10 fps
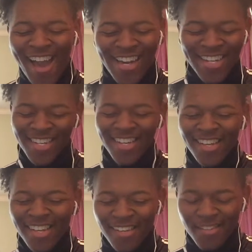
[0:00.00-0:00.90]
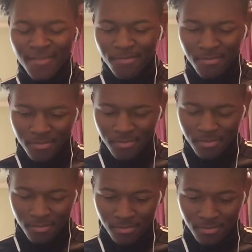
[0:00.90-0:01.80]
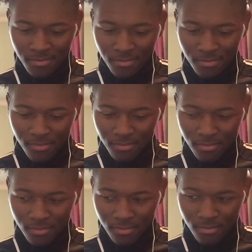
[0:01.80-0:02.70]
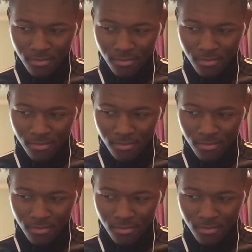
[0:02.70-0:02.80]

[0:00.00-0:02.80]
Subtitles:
(silence)